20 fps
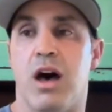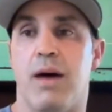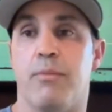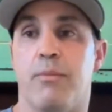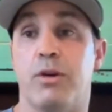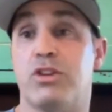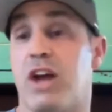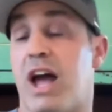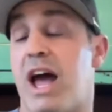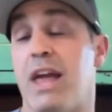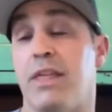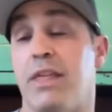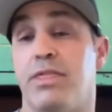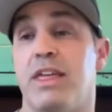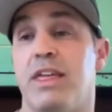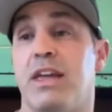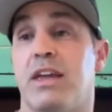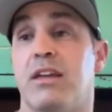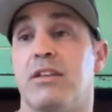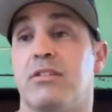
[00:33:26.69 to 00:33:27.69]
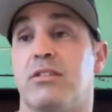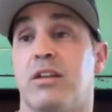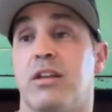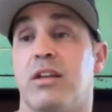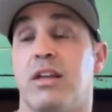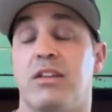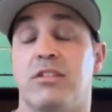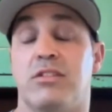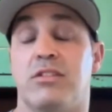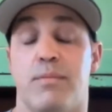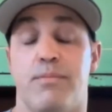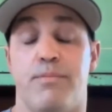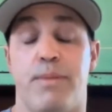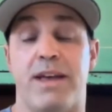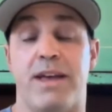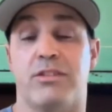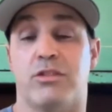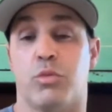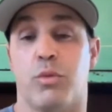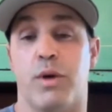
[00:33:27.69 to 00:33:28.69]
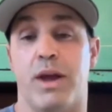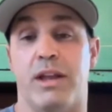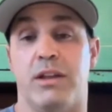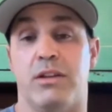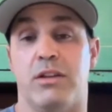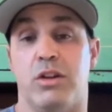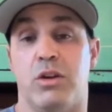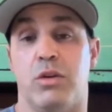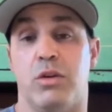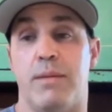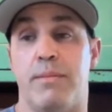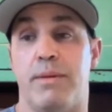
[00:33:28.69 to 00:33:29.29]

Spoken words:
Which I think is the best way to do it.